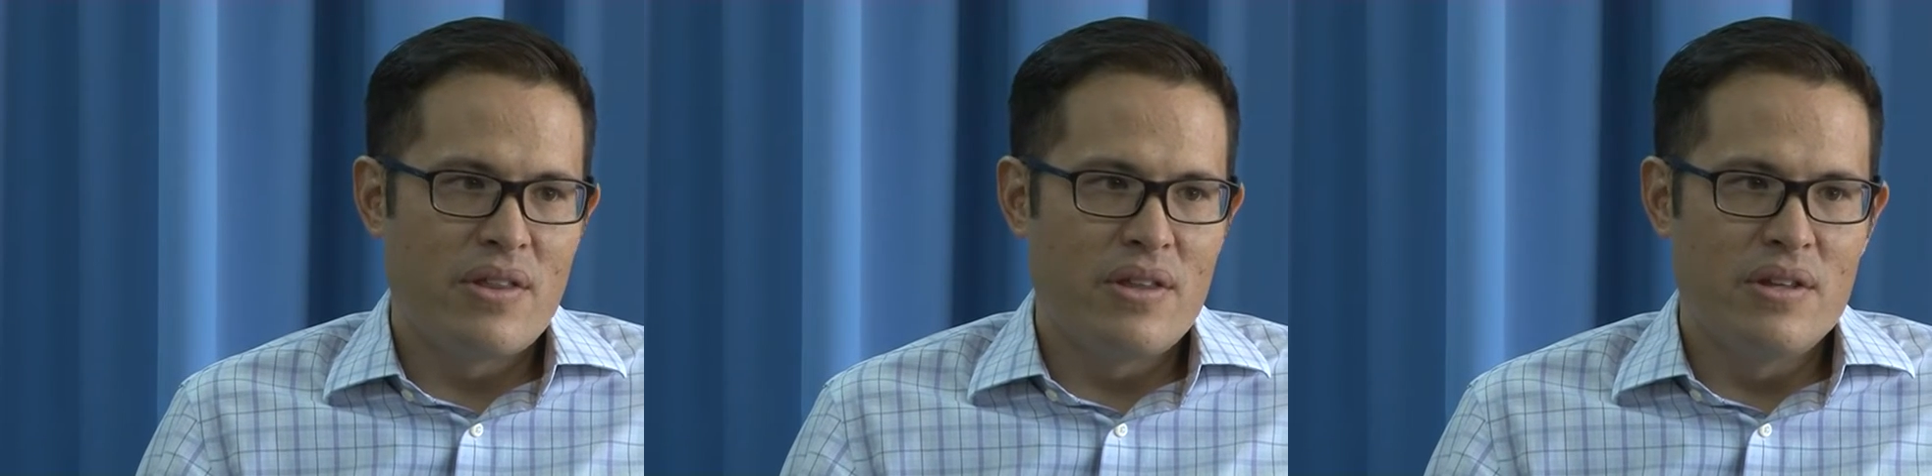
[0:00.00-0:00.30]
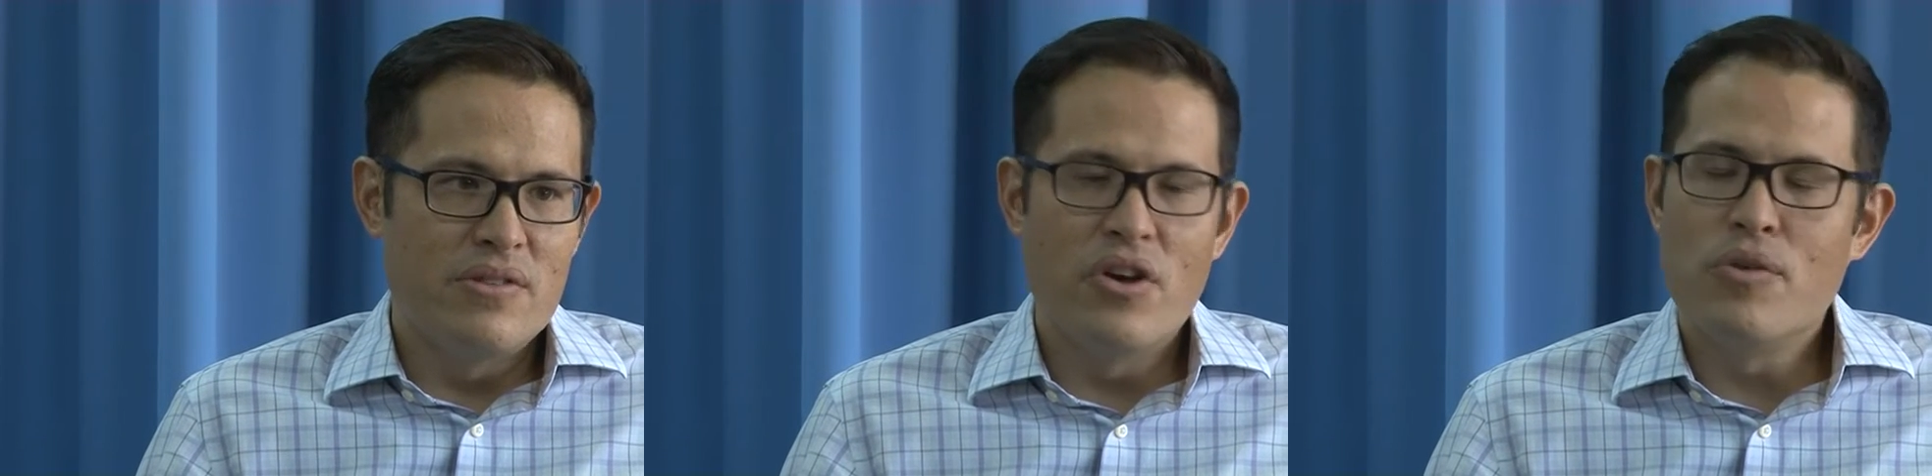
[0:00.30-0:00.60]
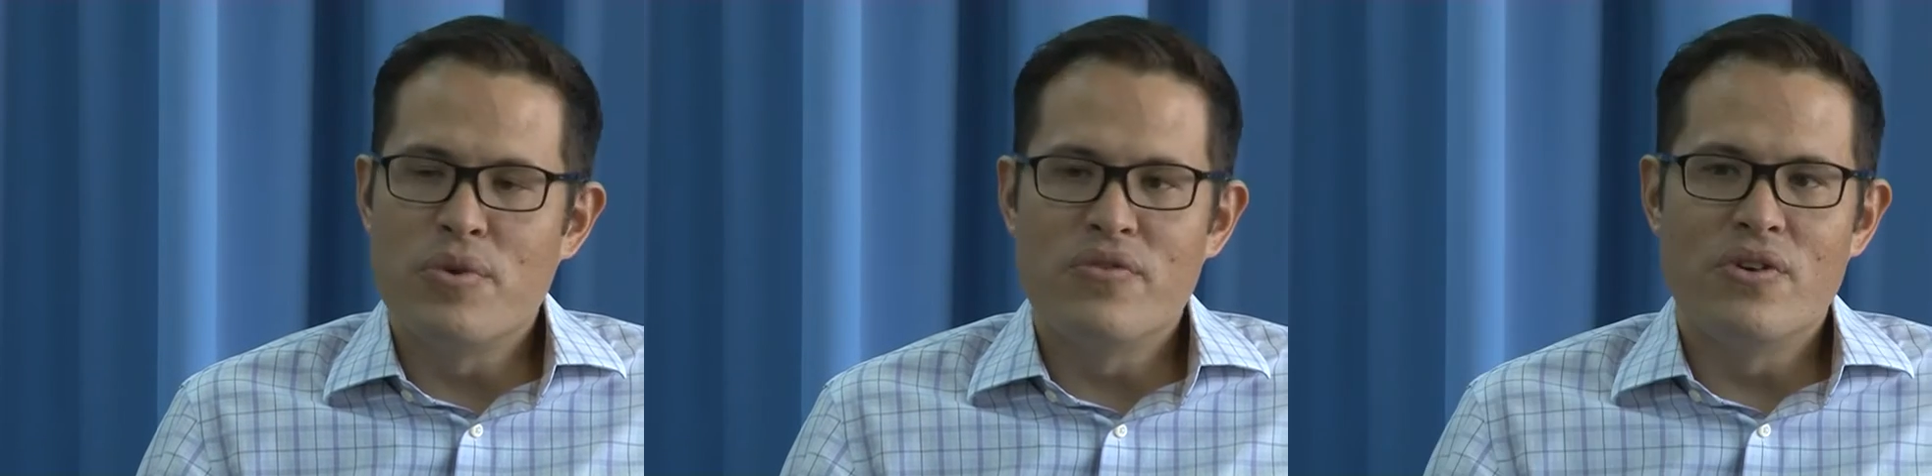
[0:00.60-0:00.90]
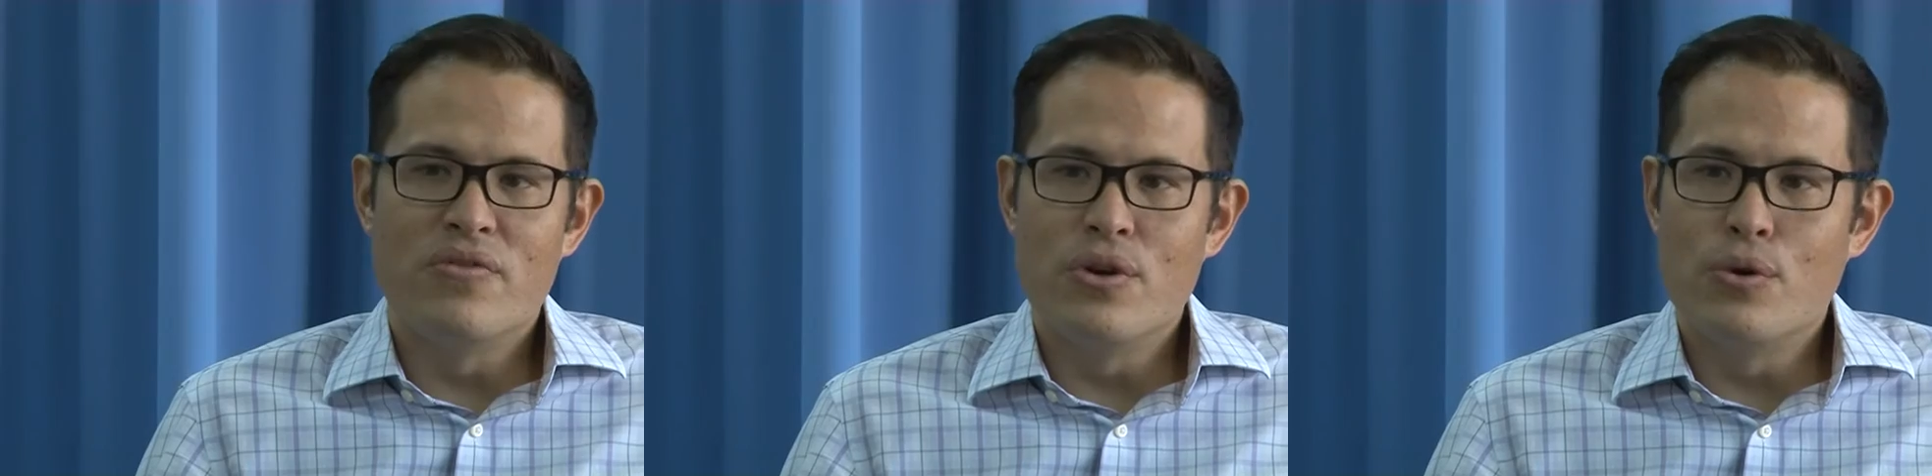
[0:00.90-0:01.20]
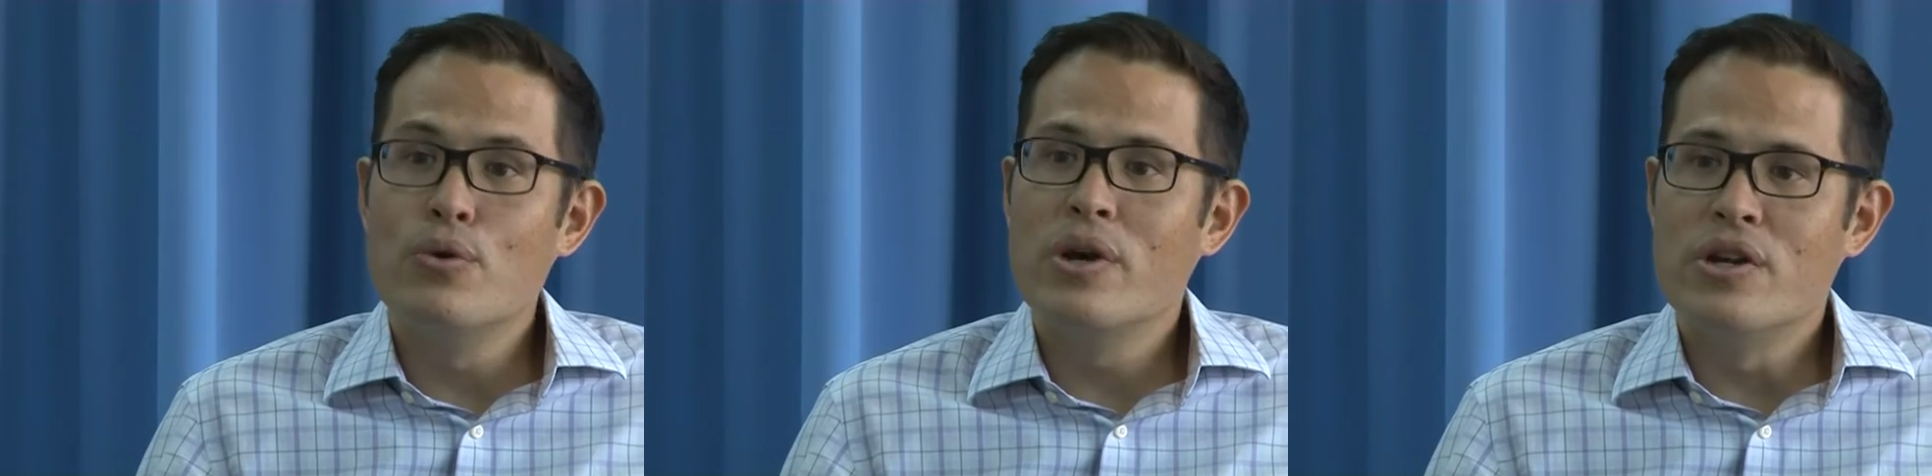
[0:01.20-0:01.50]
the development of their
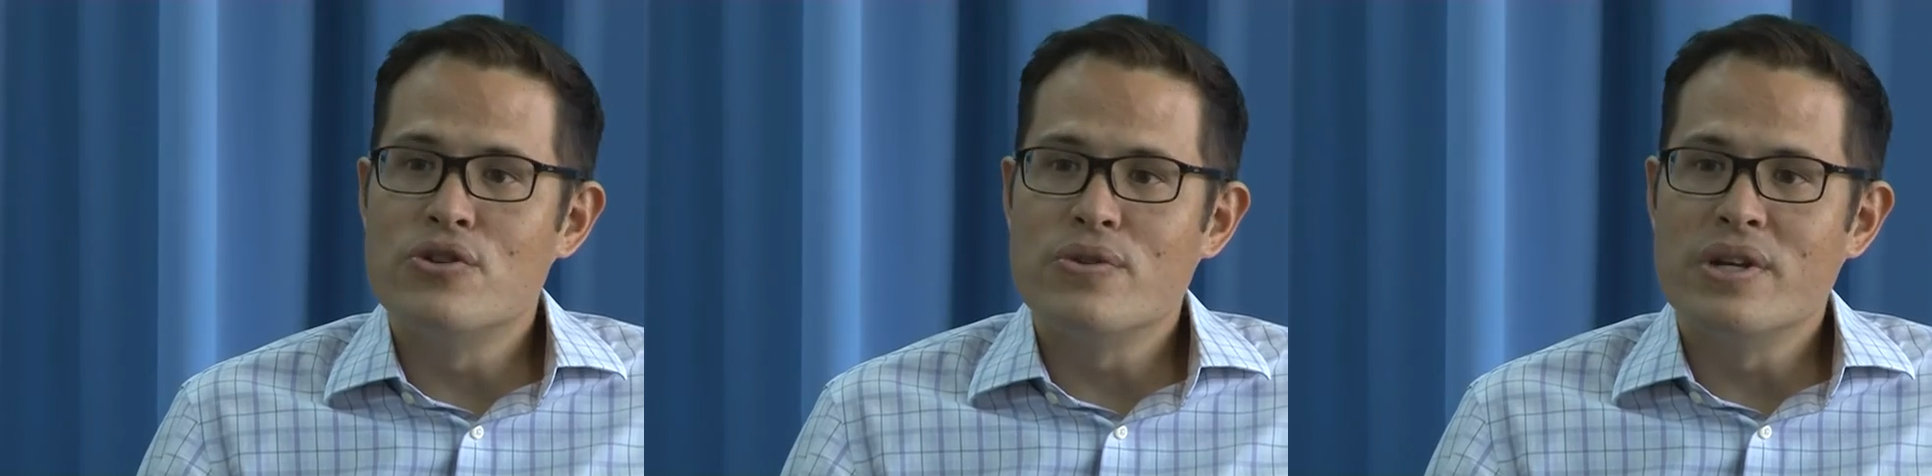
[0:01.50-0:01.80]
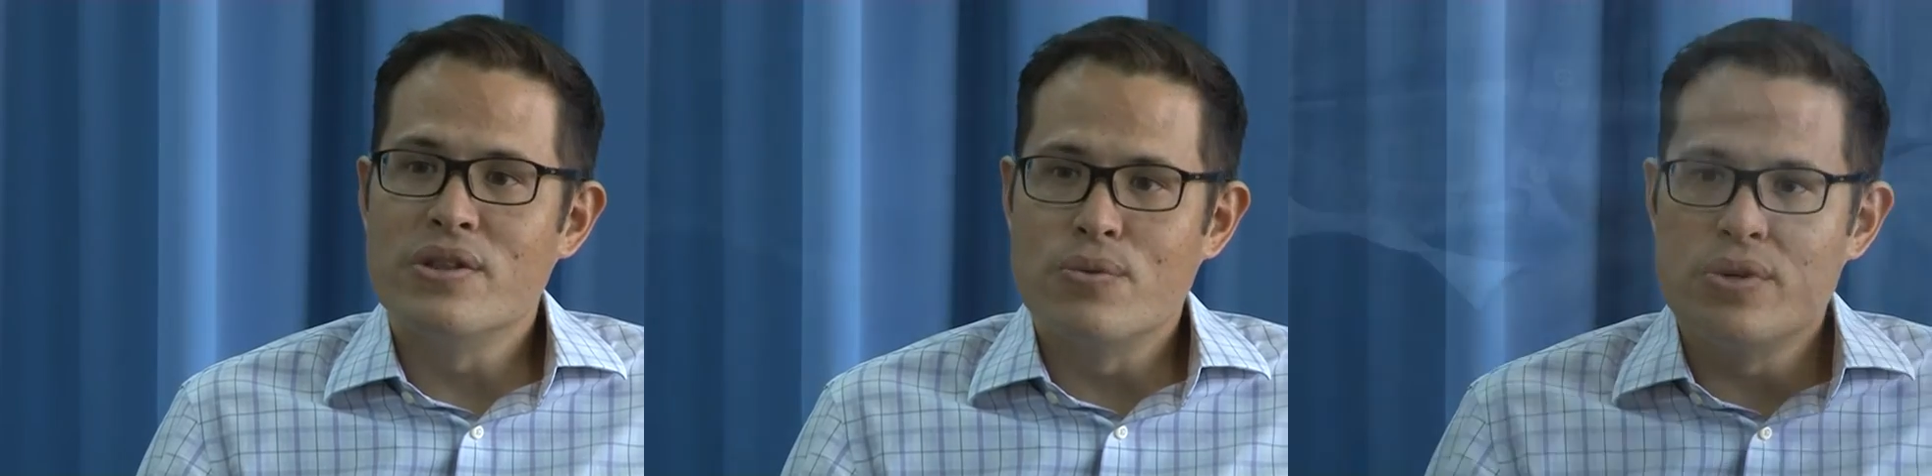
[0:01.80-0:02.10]
own country and the